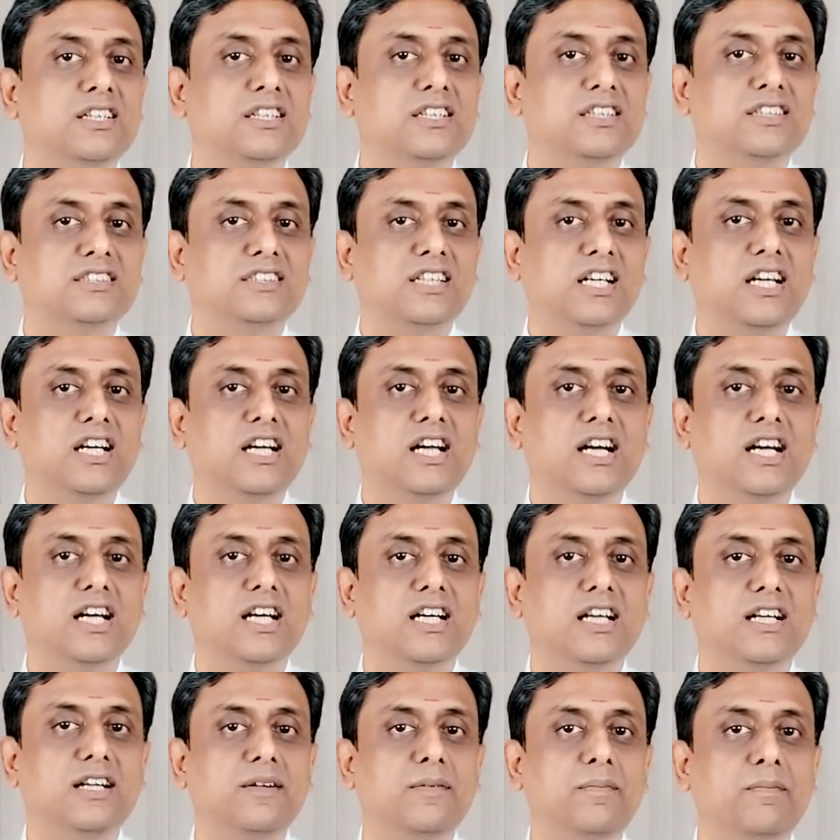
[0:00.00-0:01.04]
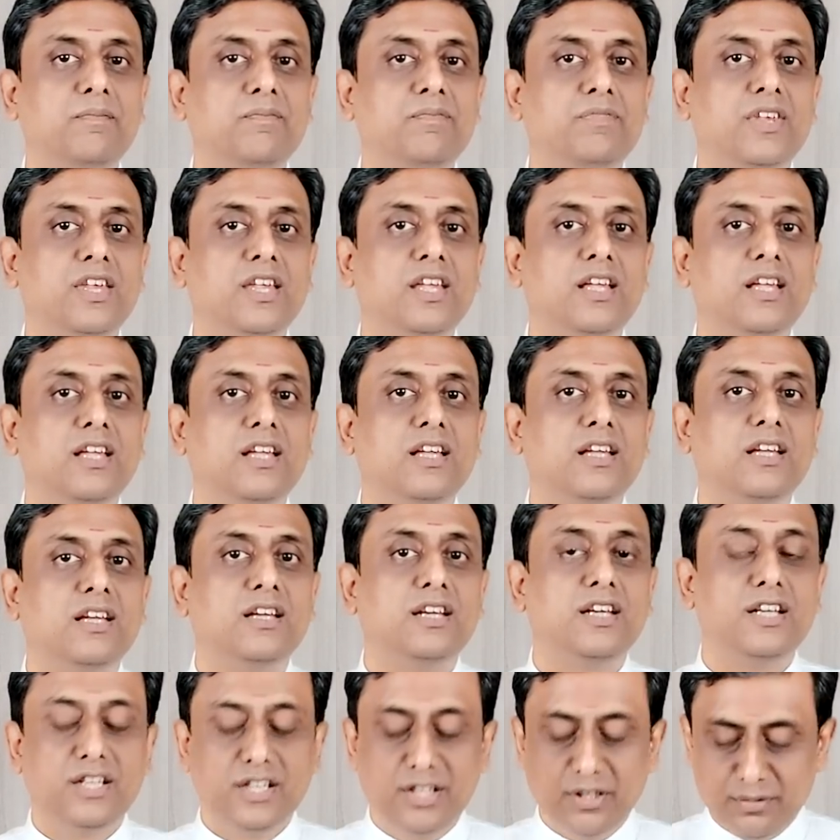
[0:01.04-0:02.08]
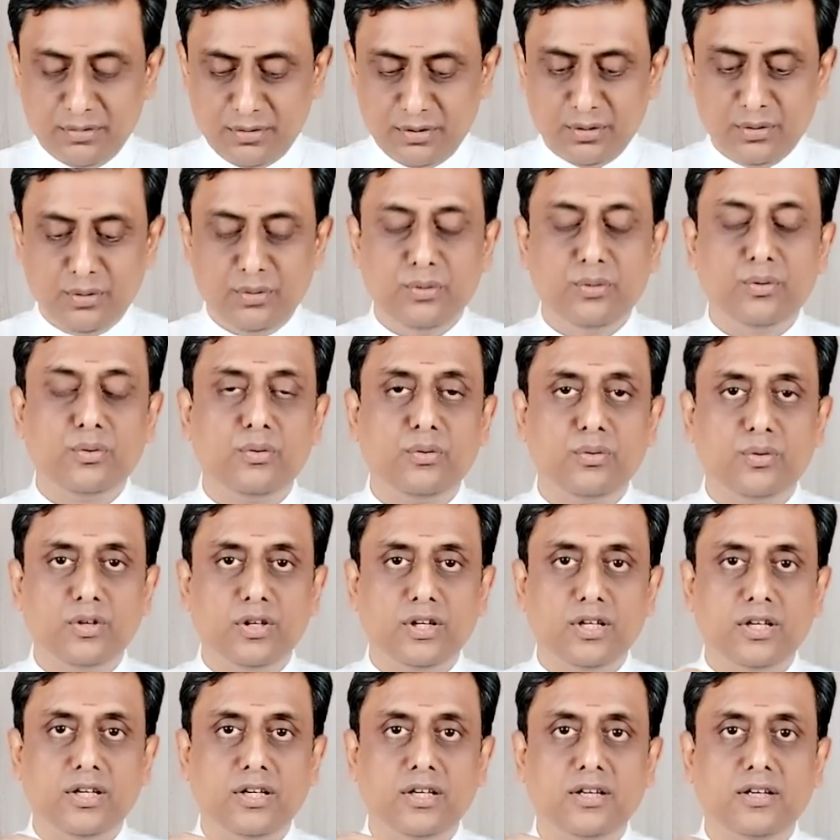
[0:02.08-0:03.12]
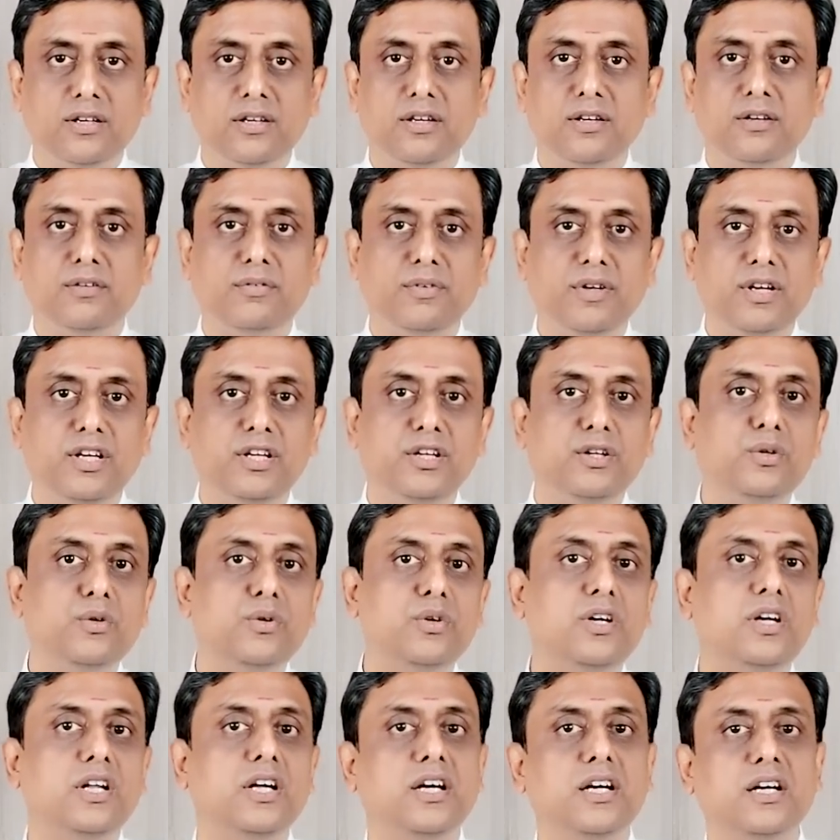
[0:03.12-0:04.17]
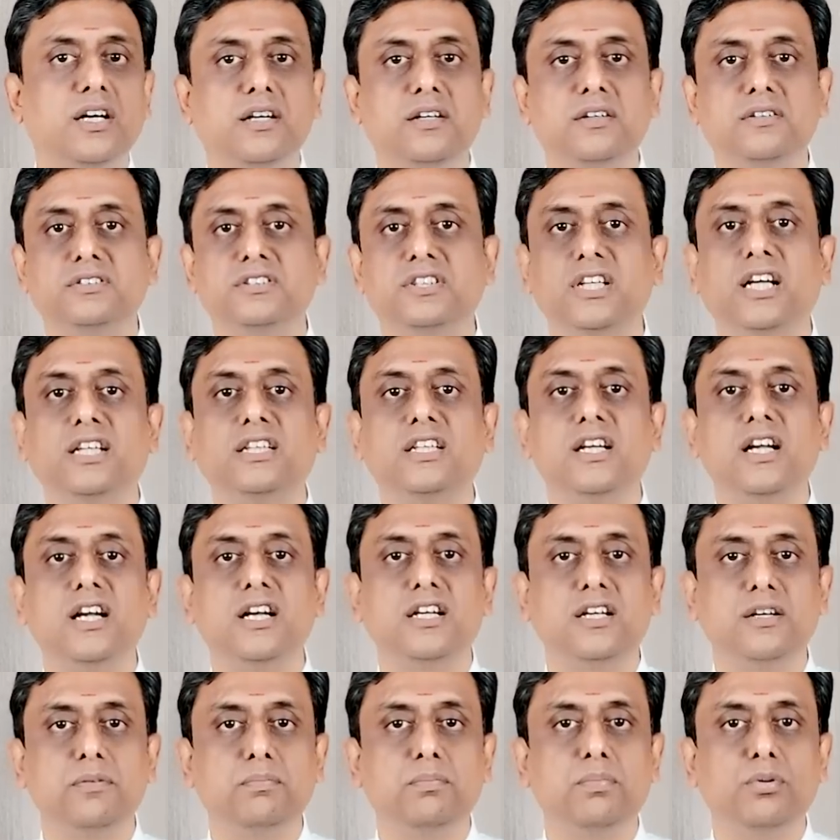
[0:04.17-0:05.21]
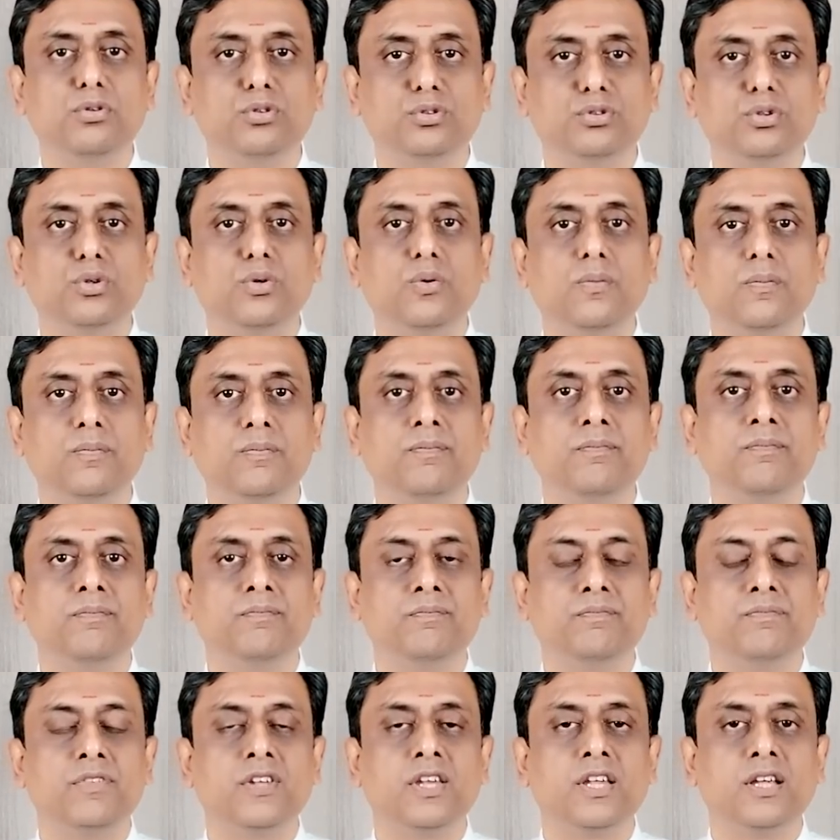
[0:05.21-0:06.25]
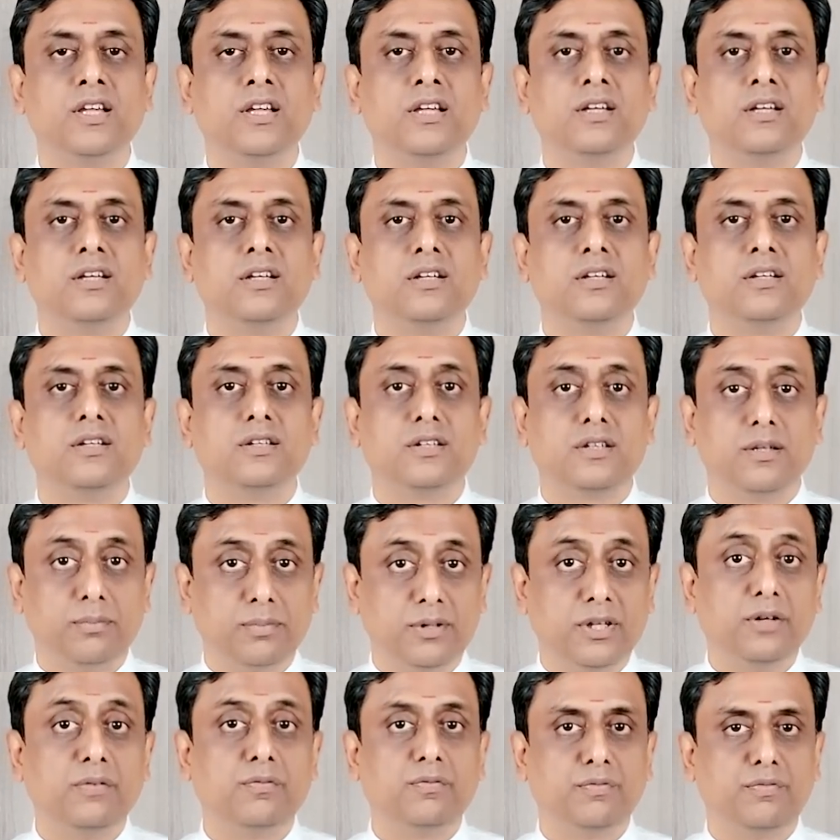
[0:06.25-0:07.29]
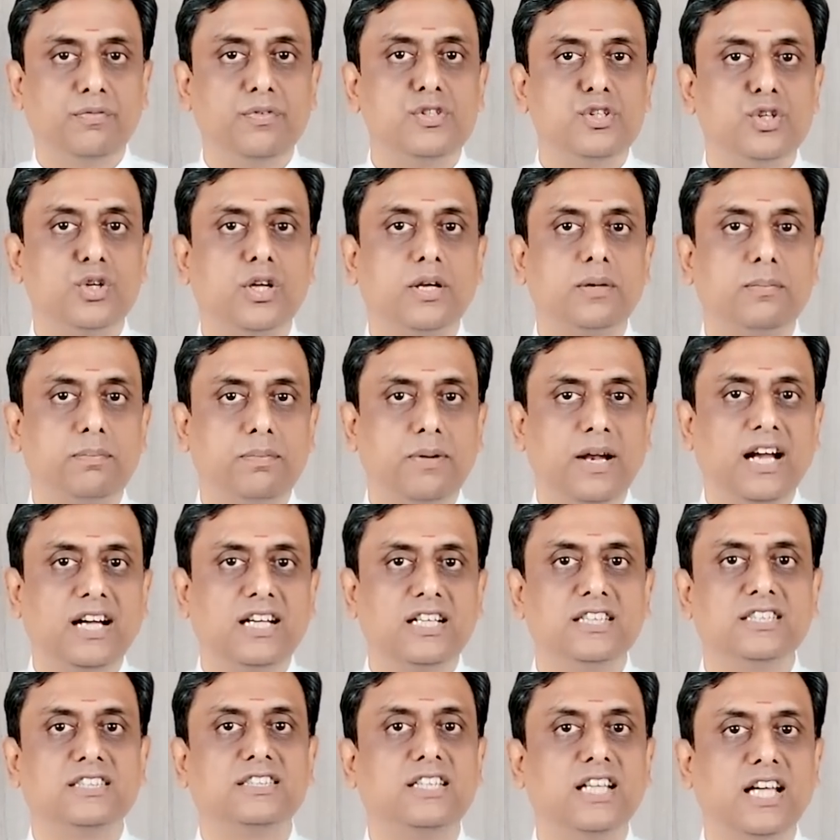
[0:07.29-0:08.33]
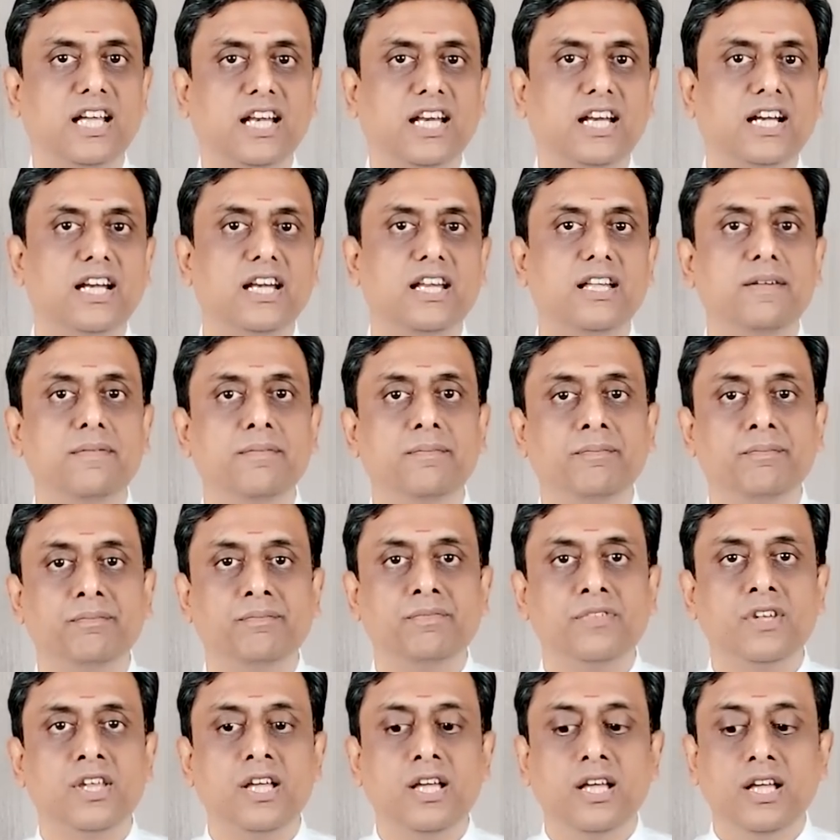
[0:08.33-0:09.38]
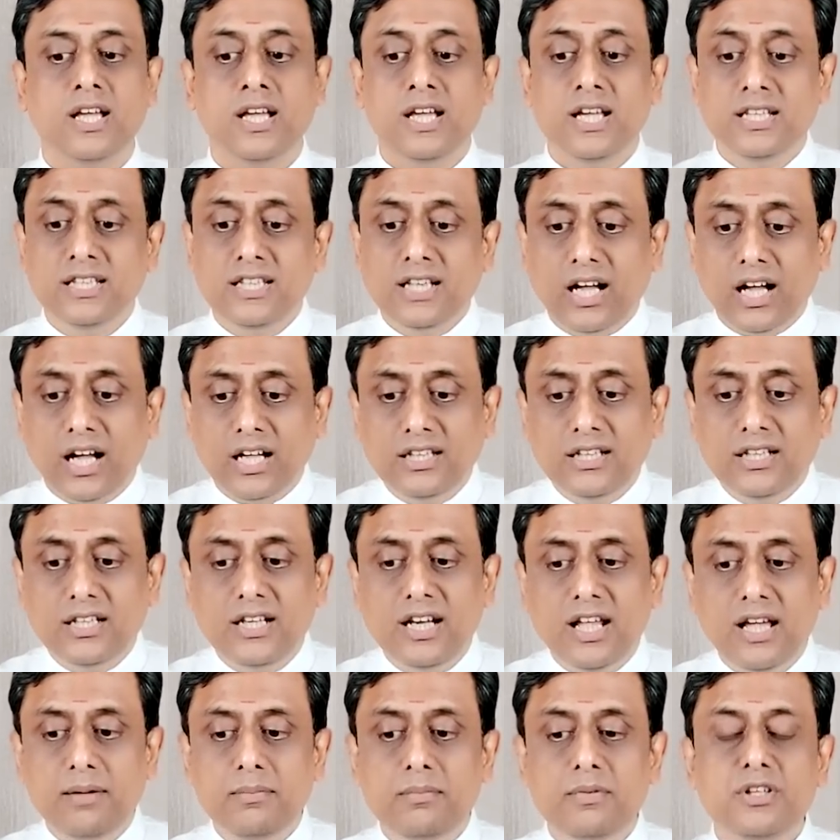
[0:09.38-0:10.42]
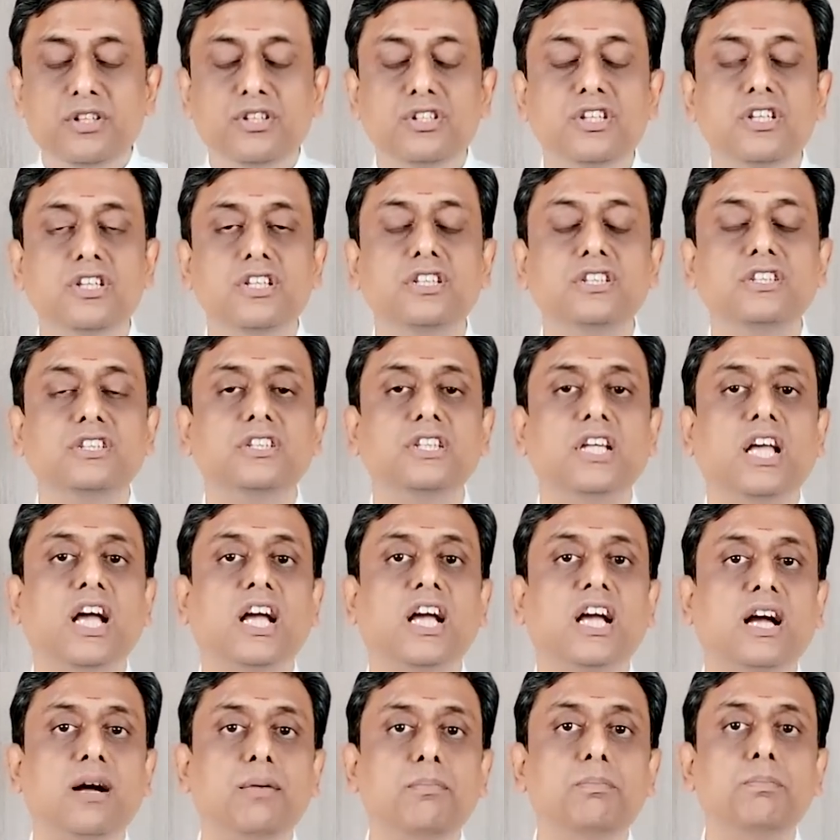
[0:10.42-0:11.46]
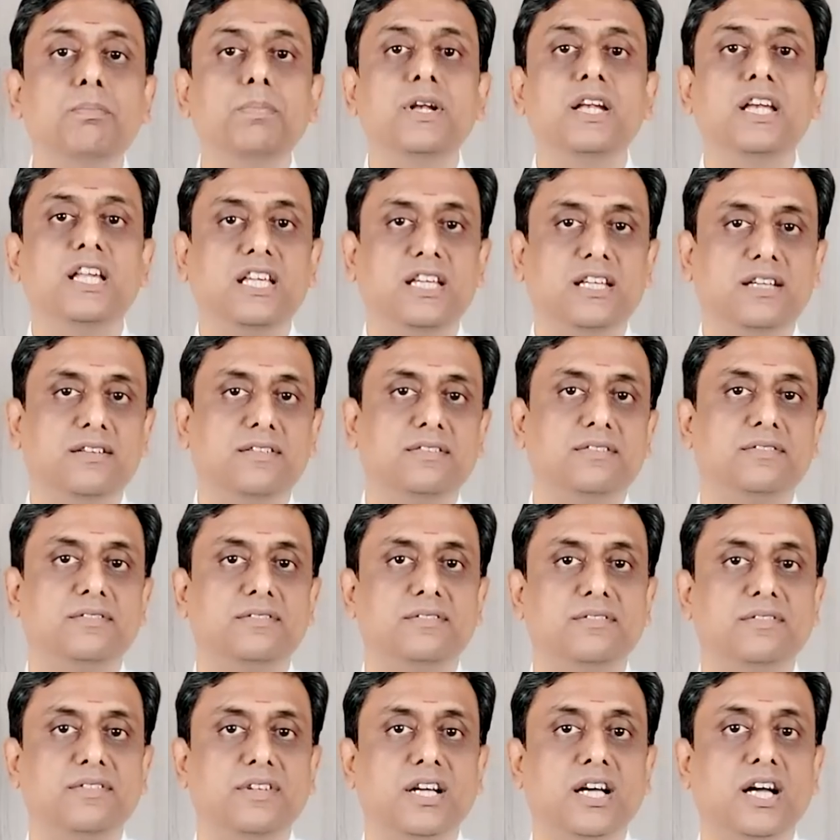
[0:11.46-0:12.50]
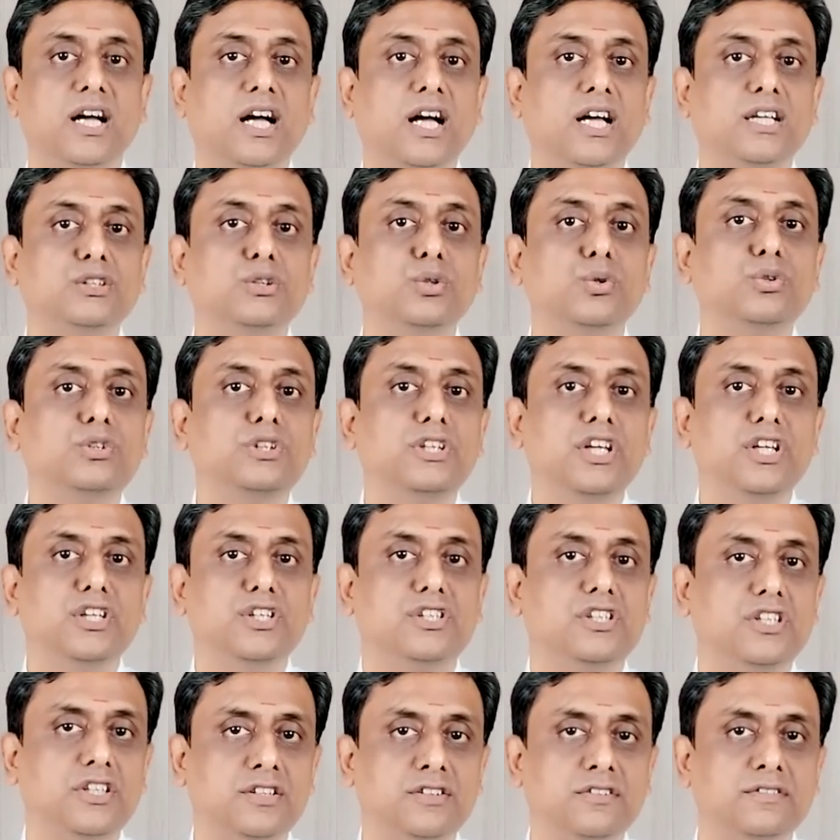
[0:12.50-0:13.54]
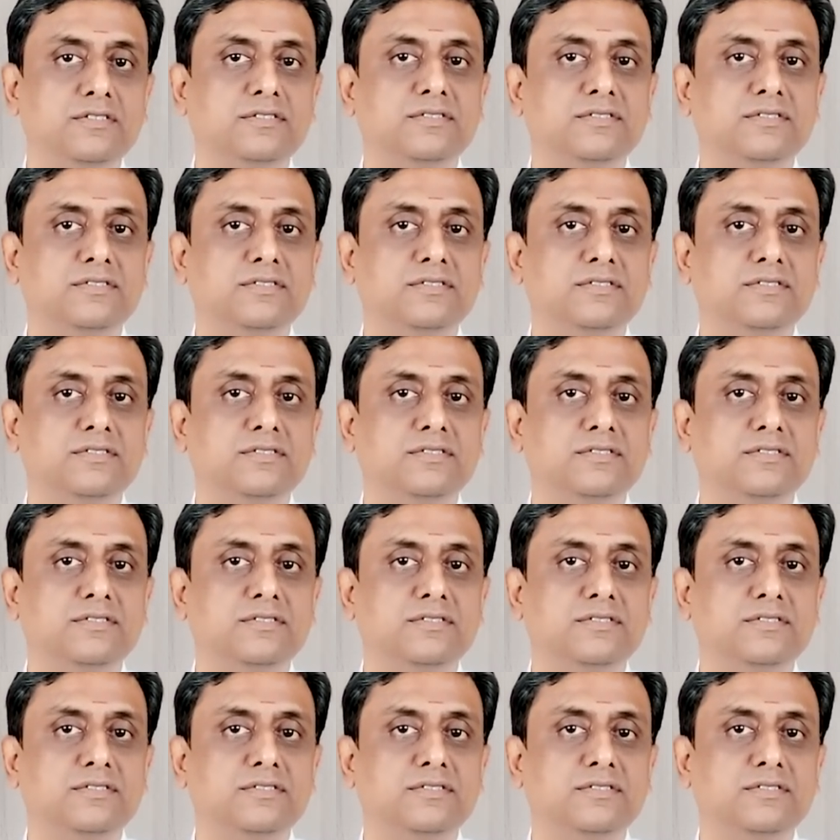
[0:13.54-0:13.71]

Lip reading: sangaha, it gives you a very good sadhana tip also, something which you can practice directly. The other dimension is company, association.